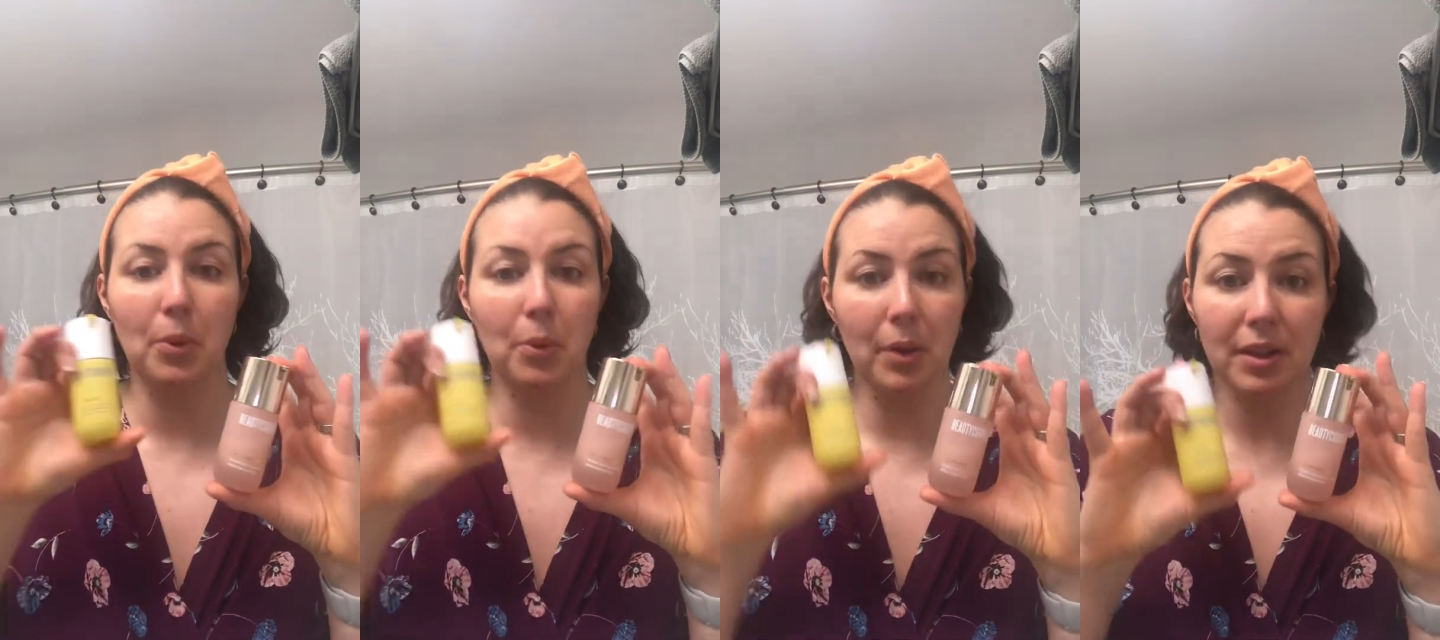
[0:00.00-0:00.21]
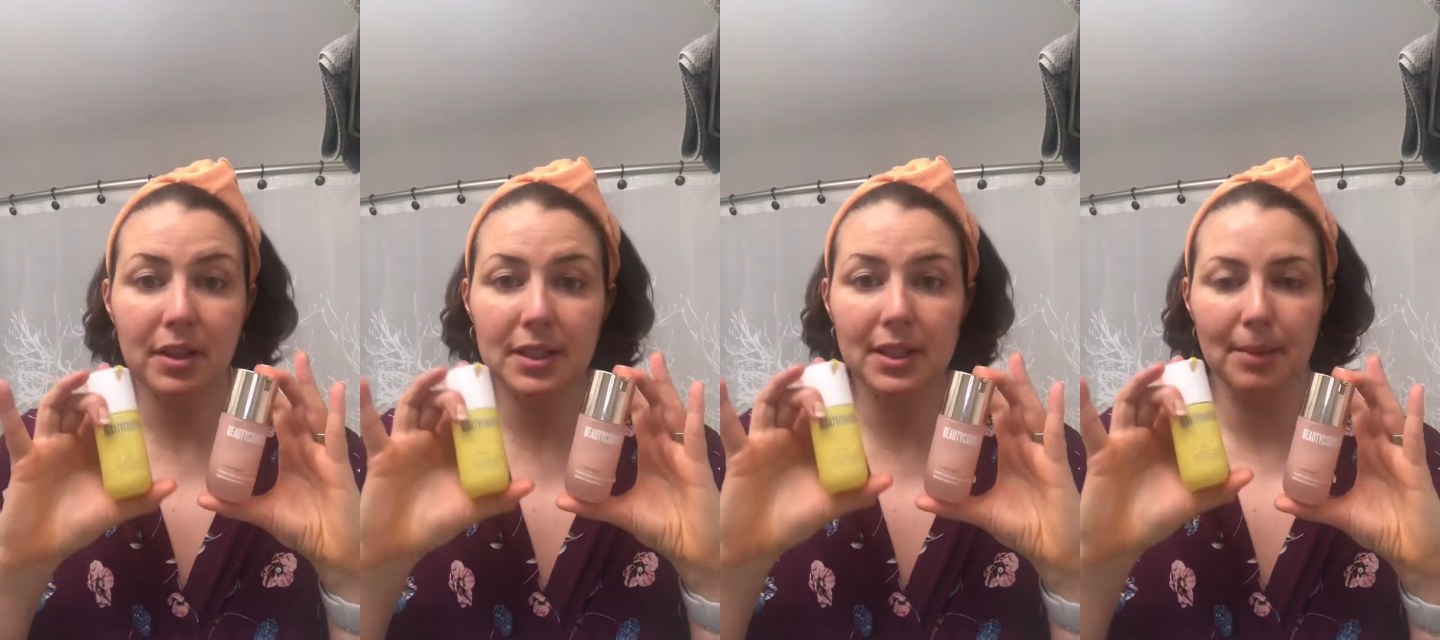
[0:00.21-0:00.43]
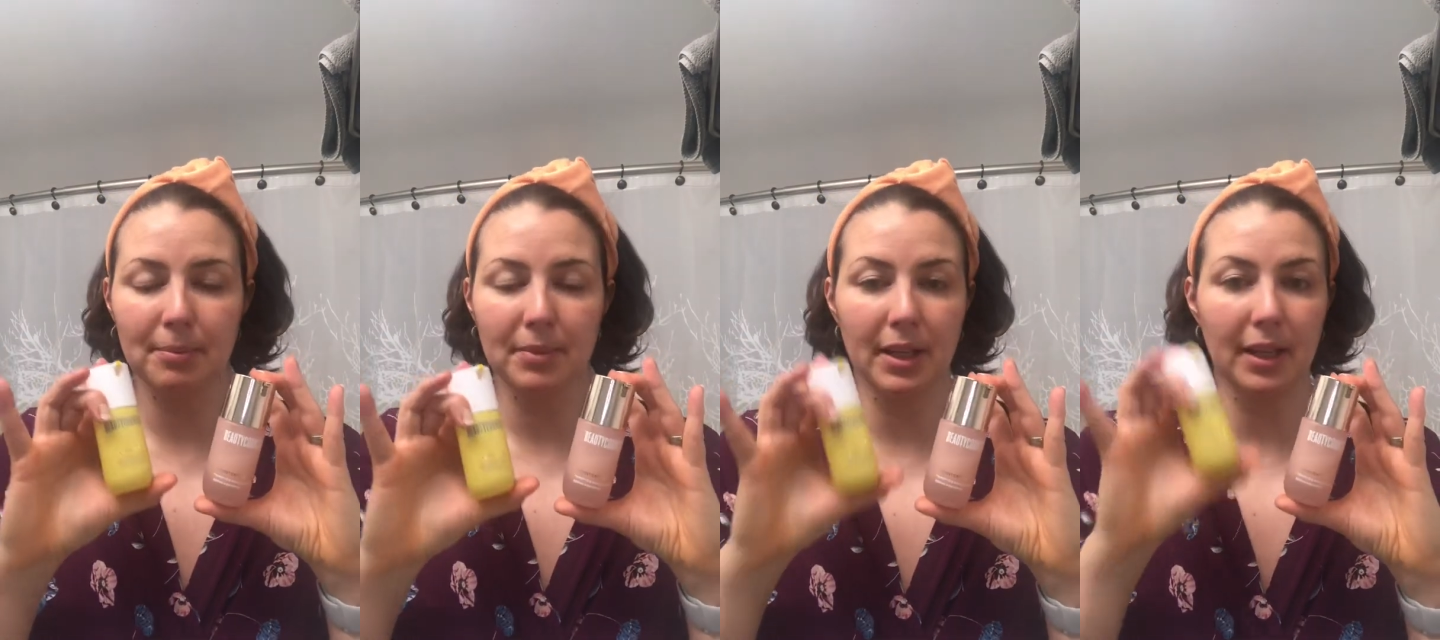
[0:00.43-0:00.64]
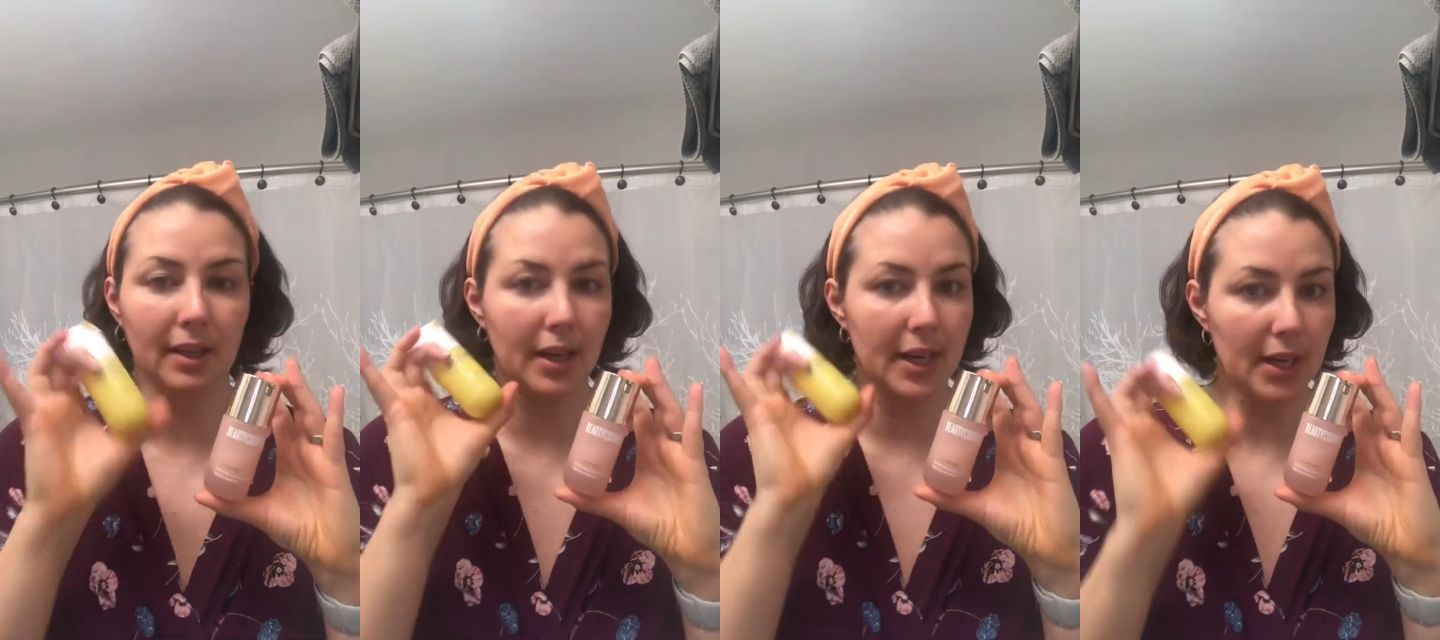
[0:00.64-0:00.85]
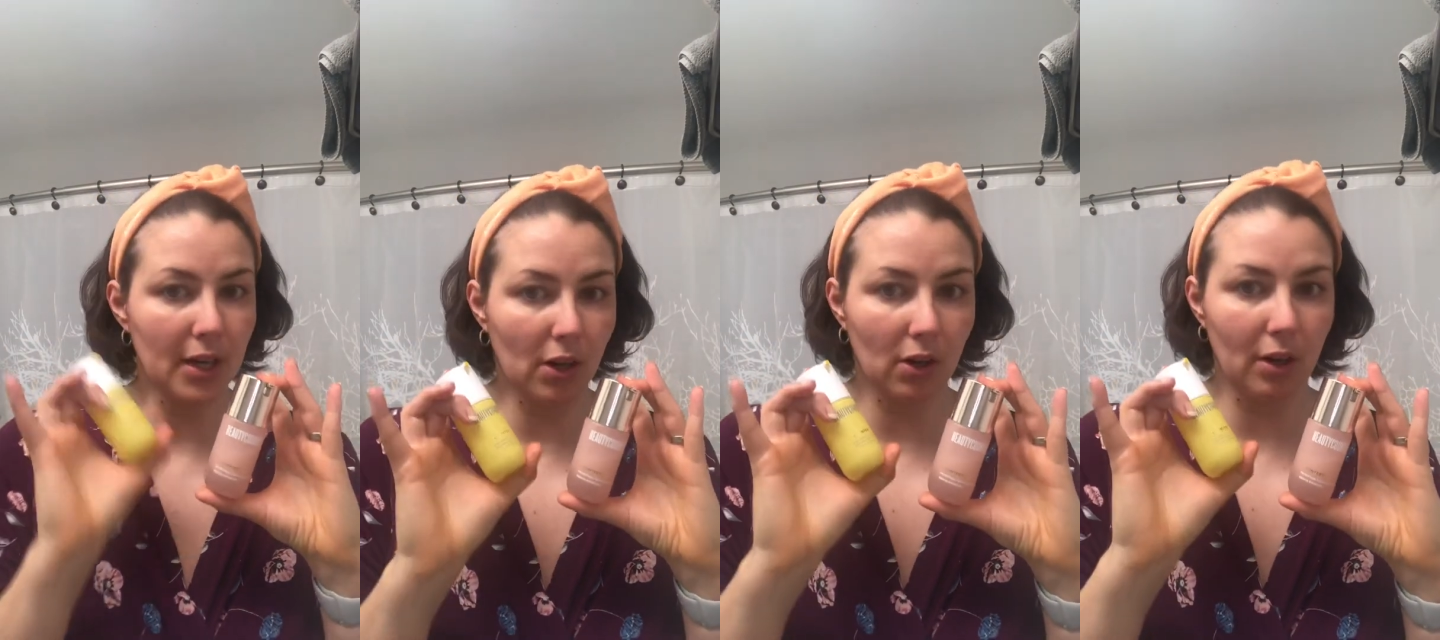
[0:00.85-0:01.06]
with something
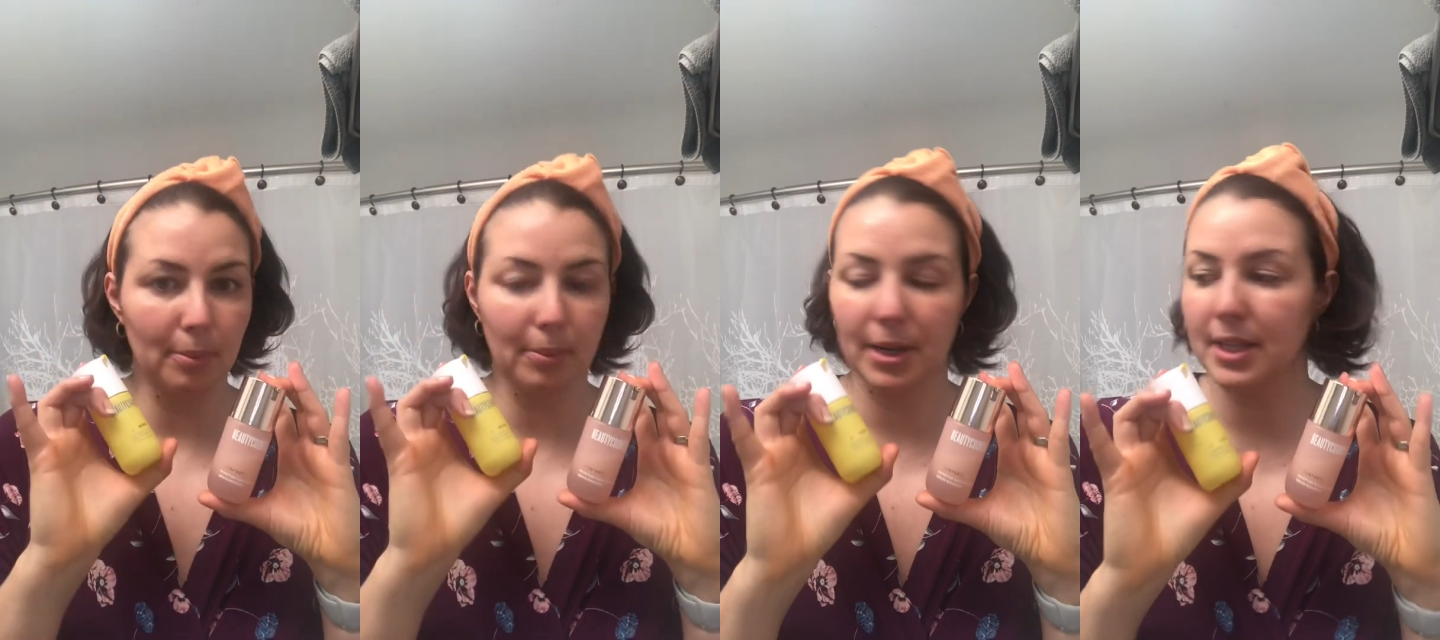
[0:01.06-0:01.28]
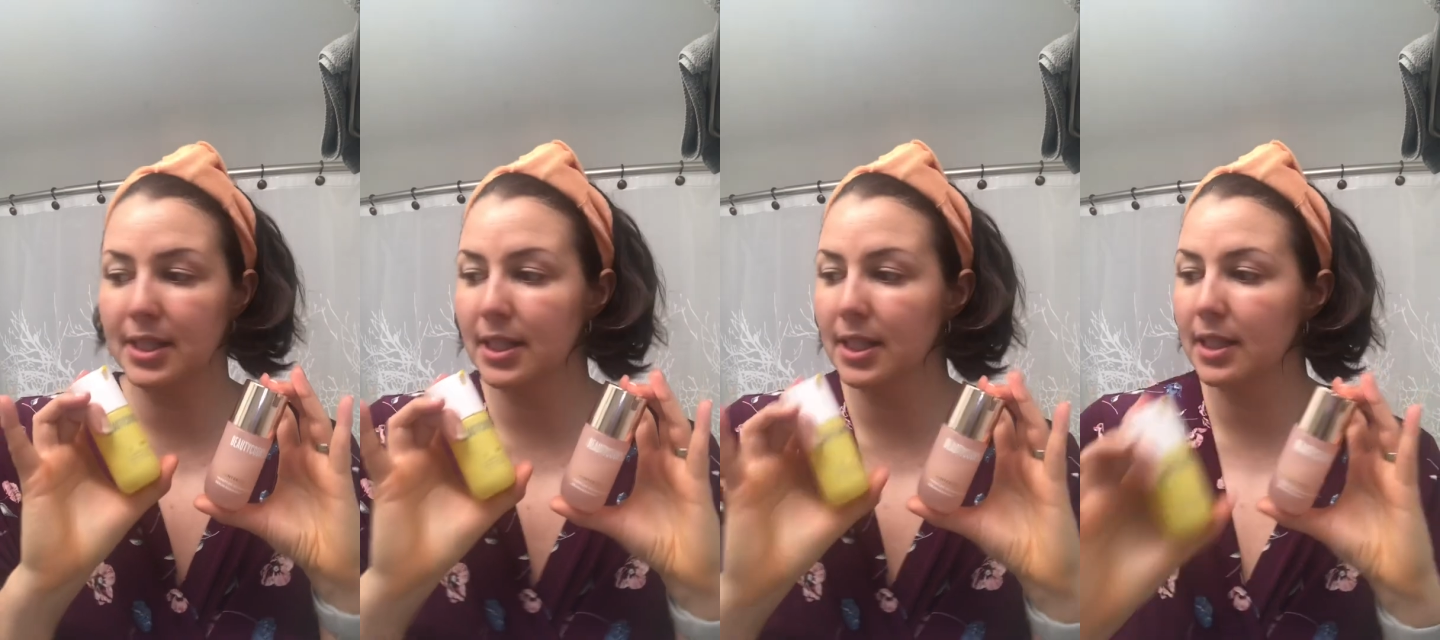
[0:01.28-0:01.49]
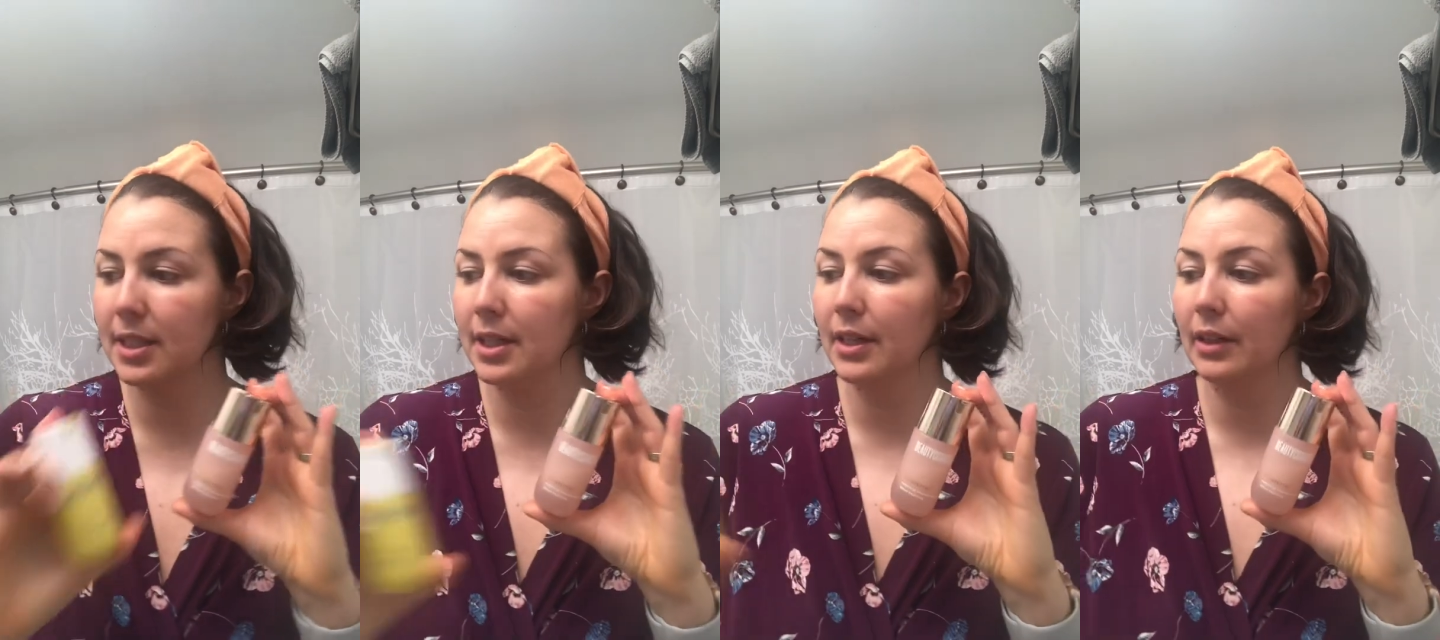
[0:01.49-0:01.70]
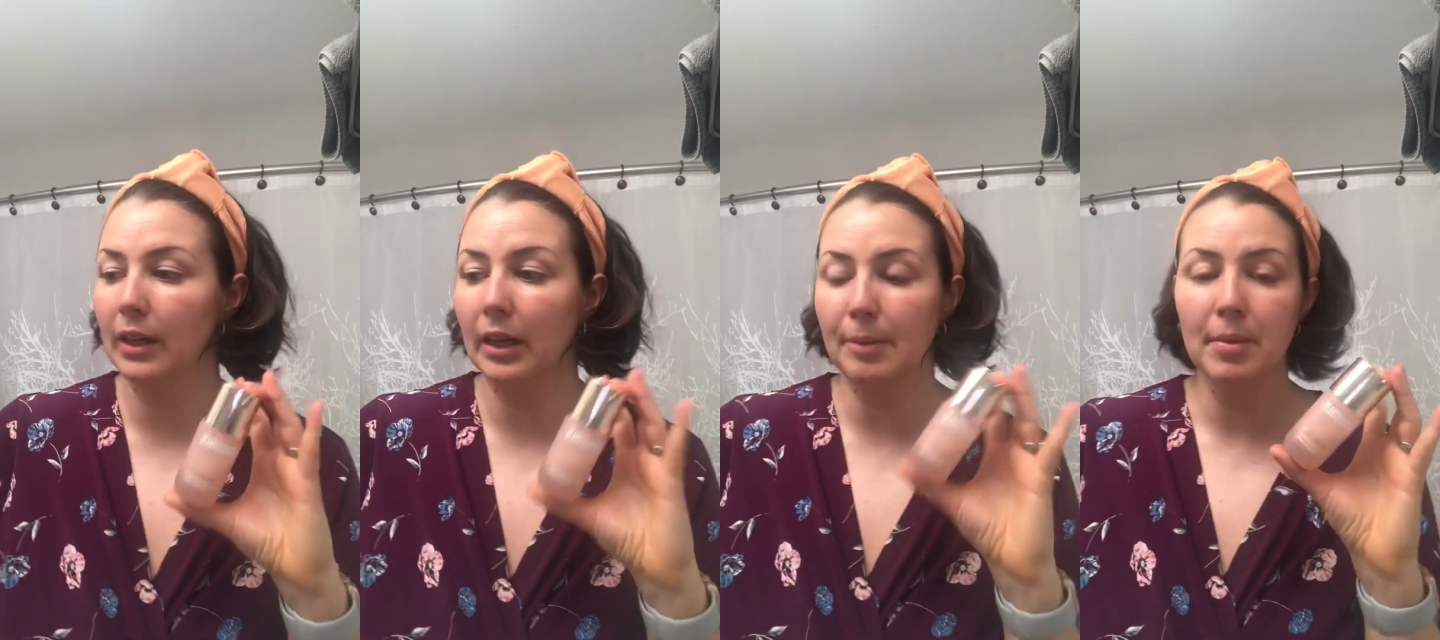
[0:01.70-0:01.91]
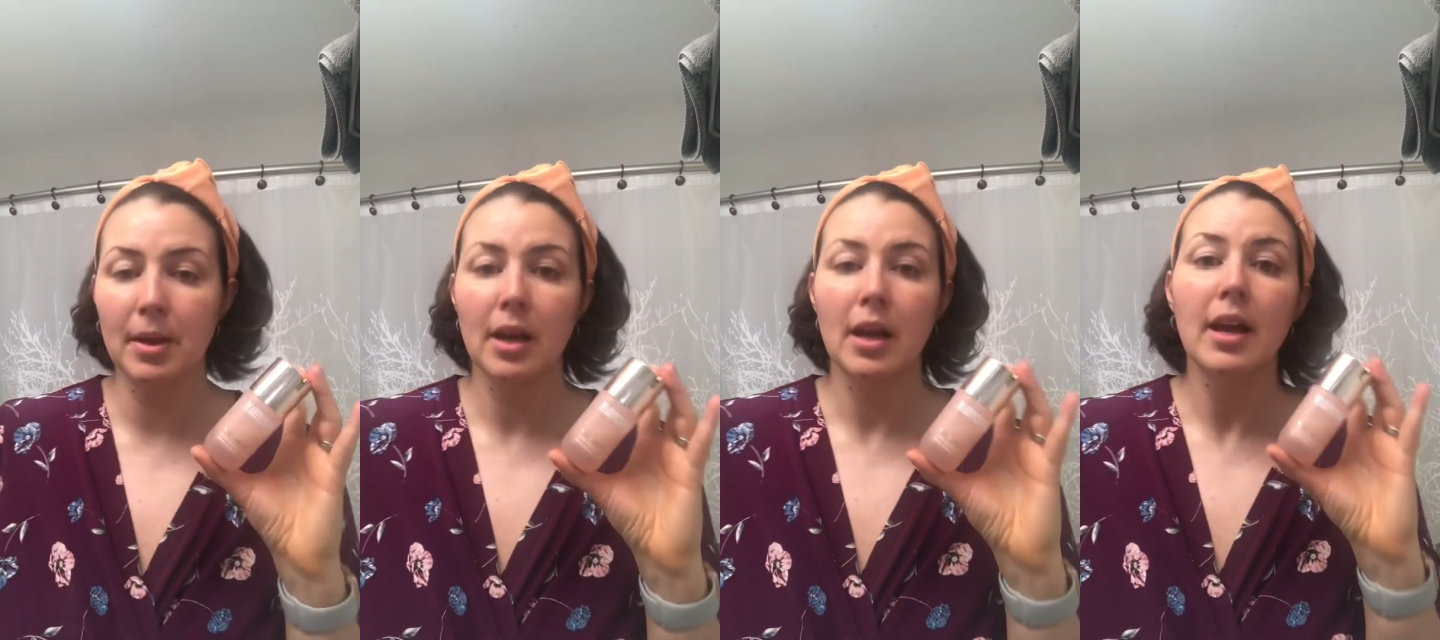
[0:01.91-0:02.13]
like our Albright C
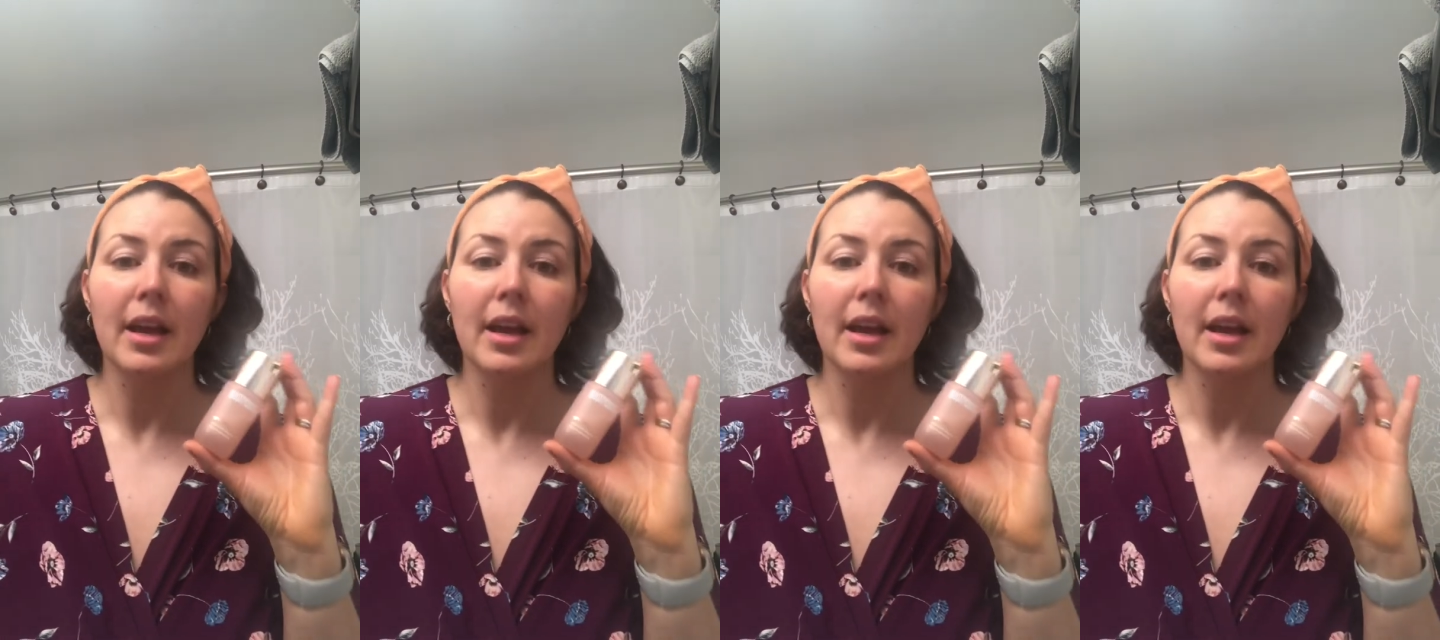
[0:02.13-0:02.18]
serum.